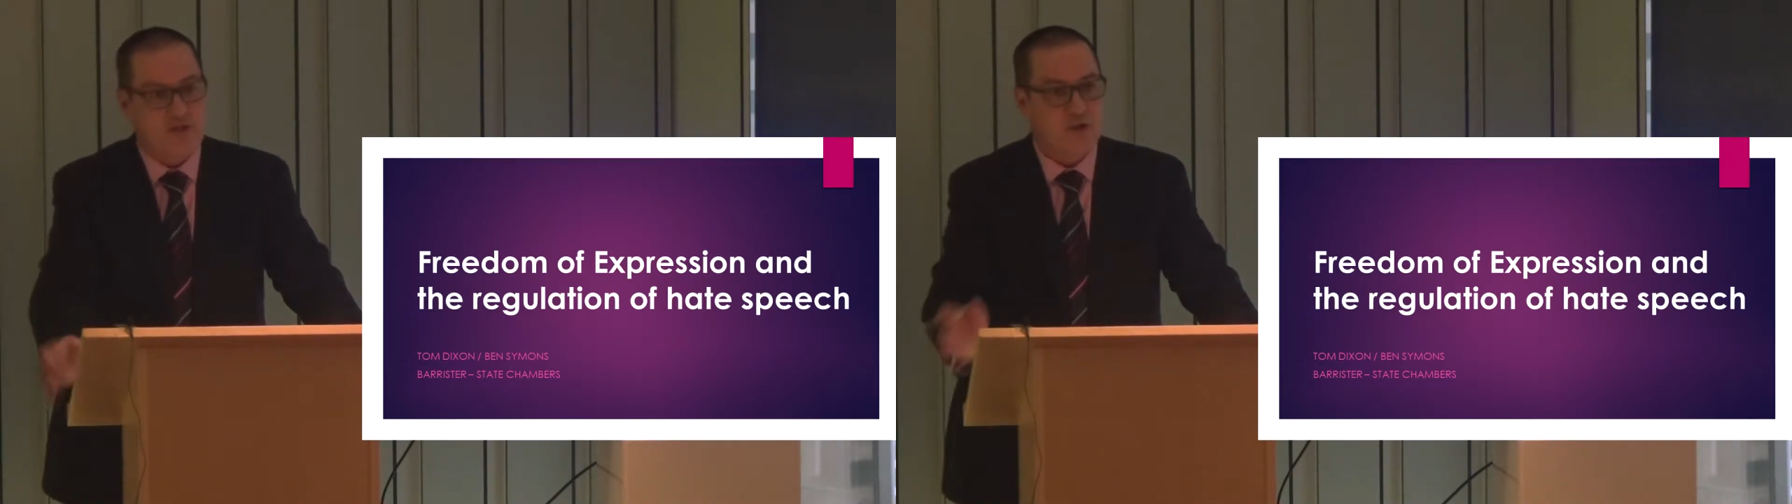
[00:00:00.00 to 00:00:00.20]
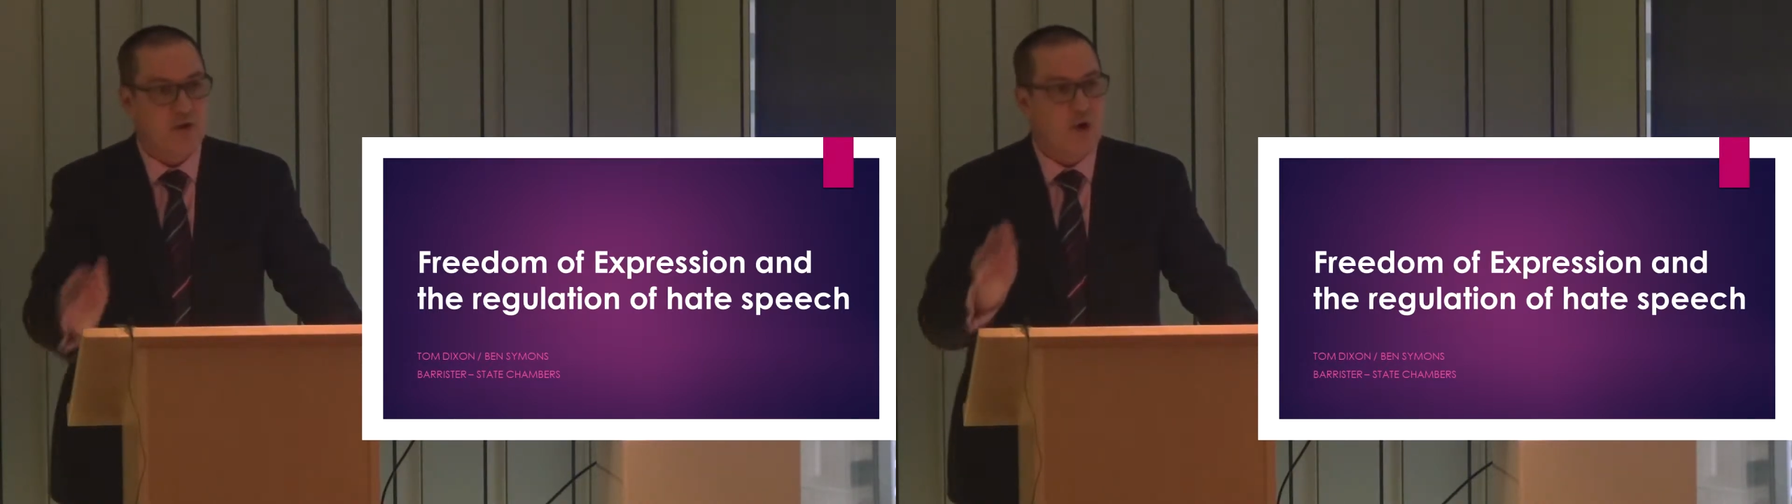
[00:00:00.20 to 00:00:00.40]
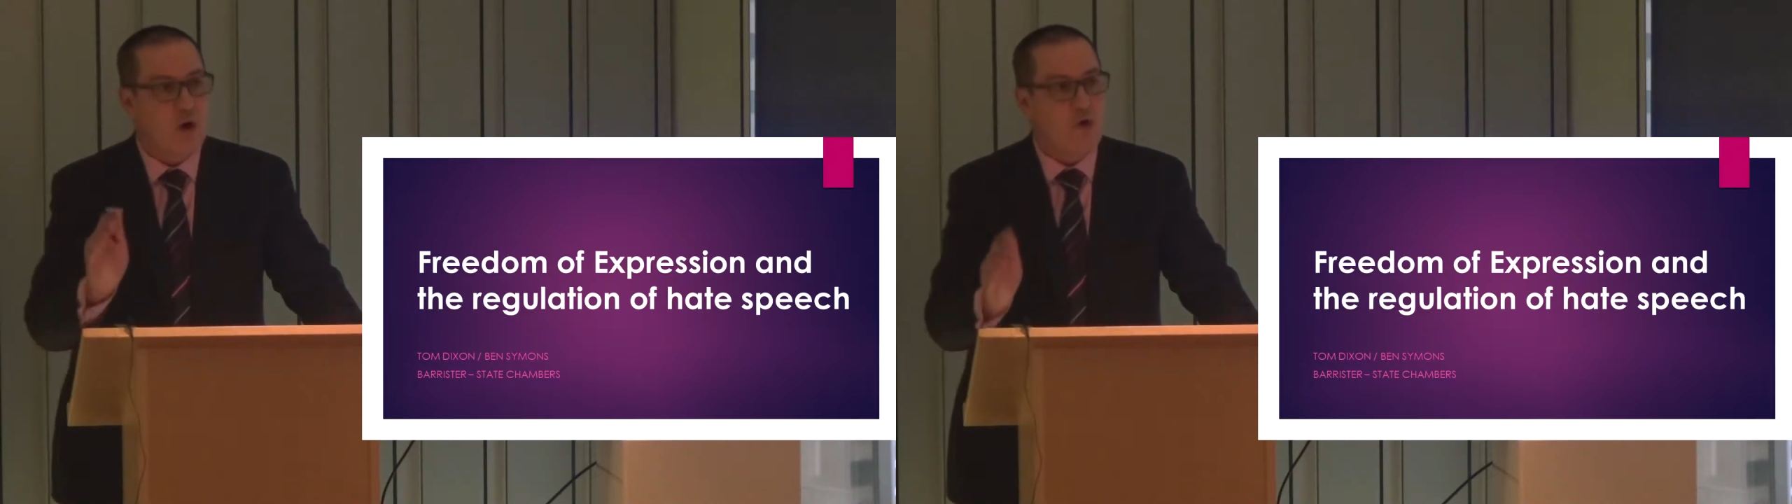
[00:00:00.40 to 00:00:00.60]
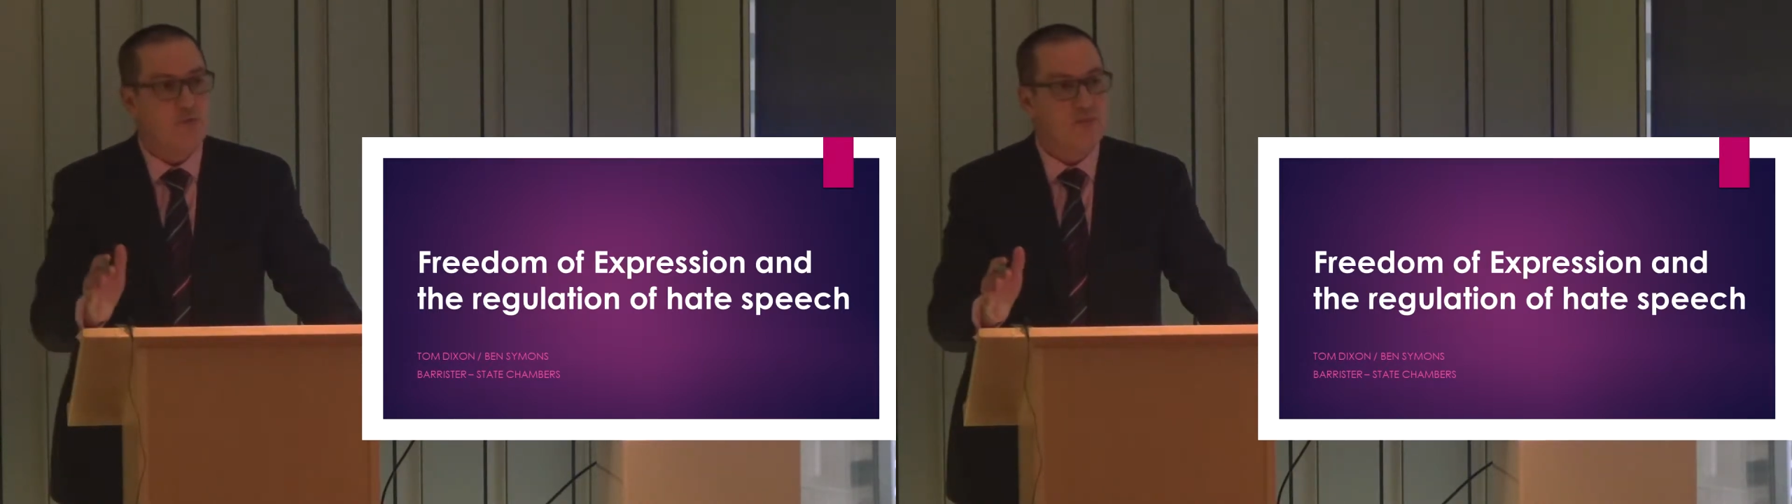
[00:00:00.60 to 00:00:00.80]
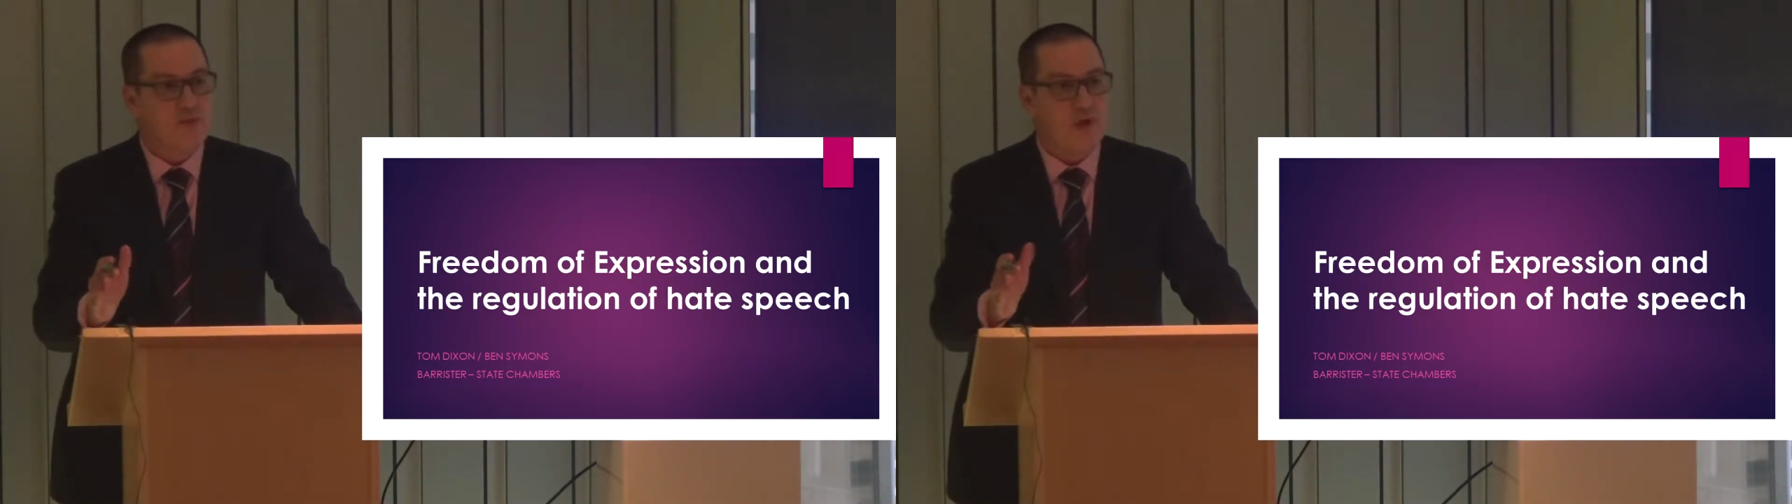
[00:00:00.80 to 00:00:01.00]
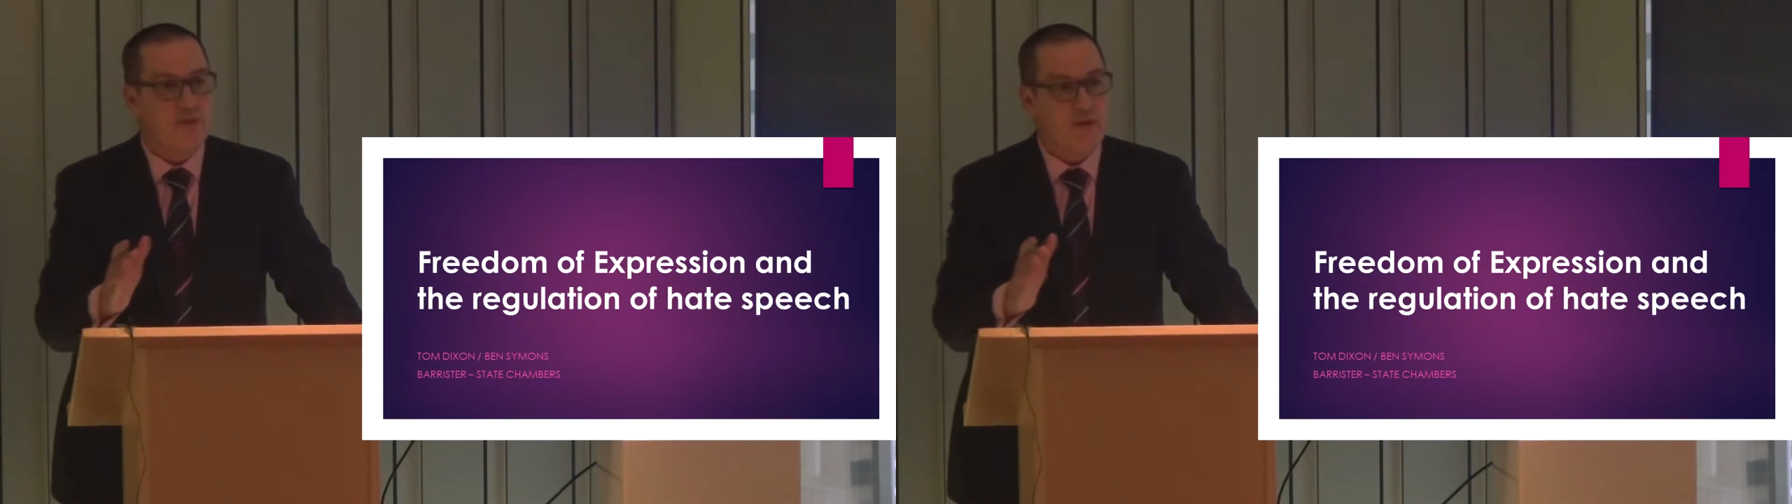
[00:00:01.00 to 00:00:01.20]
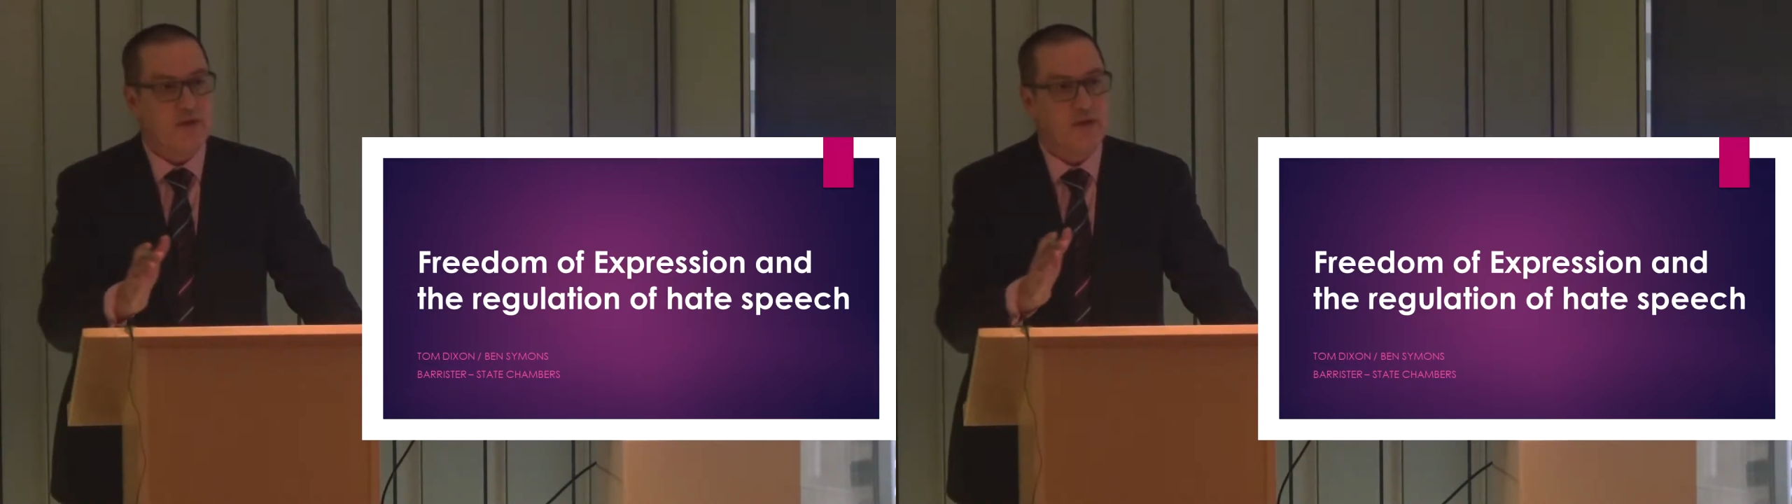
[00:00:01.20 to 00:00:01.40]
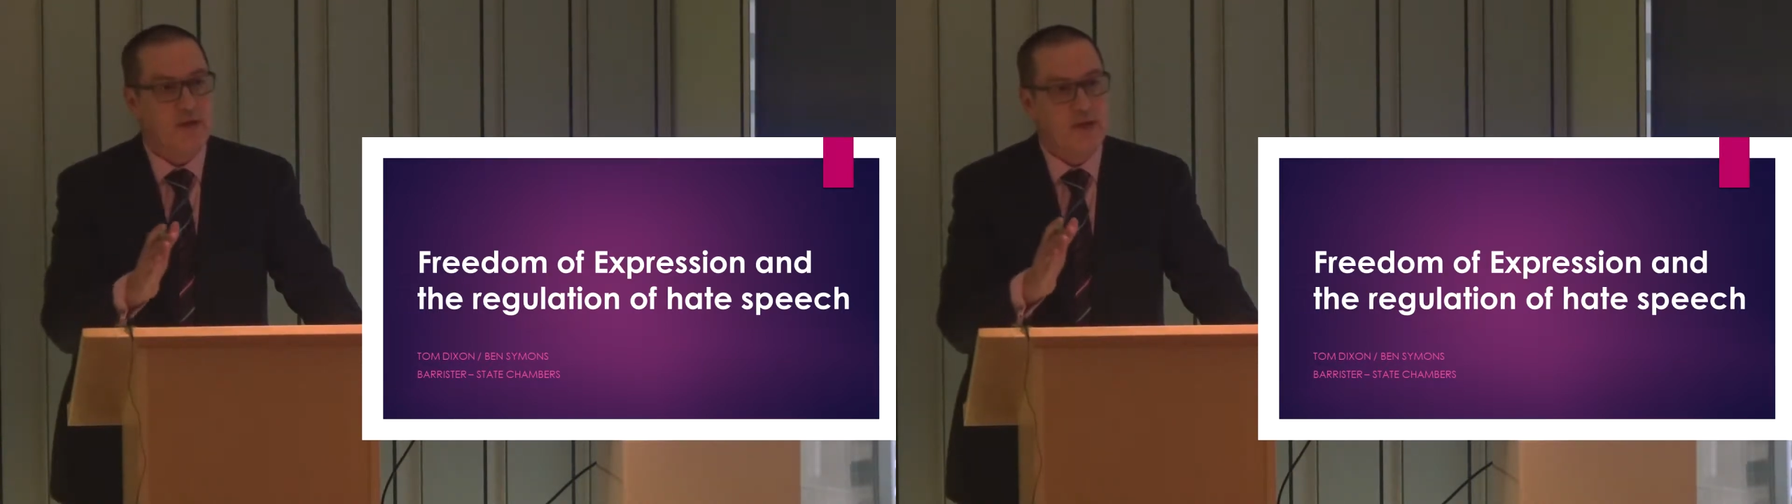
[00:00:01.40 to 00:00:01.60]
So Holmes, I
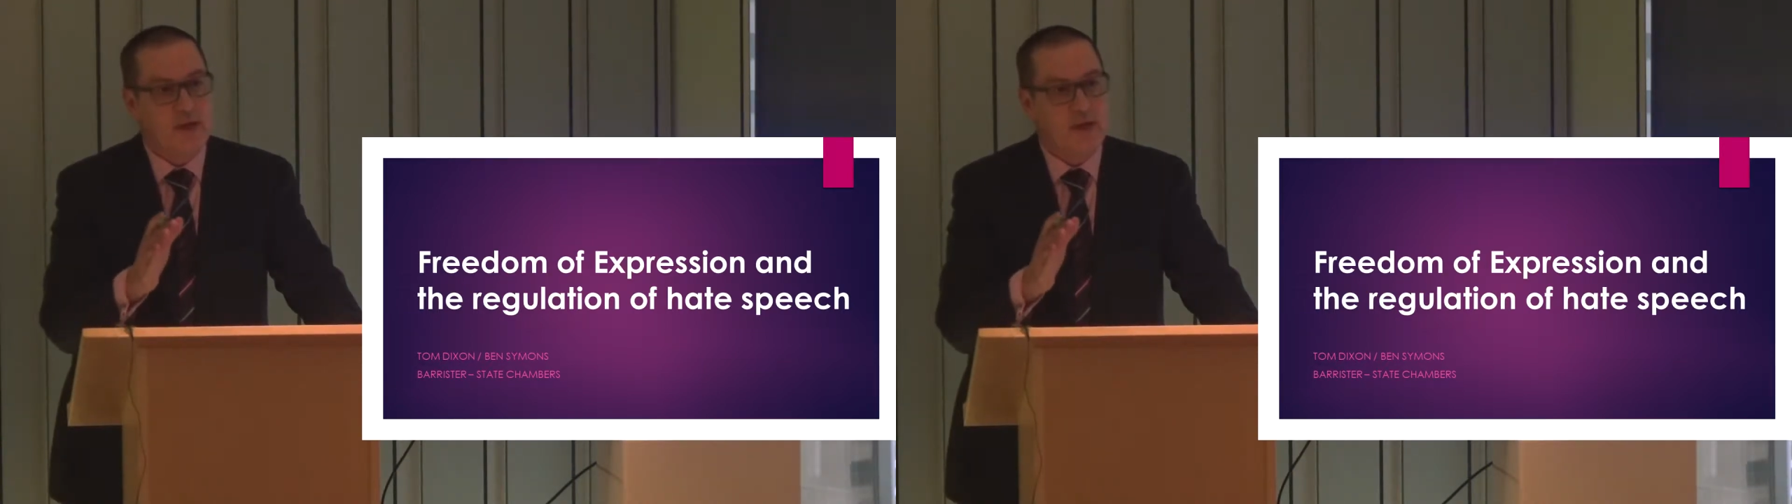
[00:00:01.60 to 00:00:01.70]
think,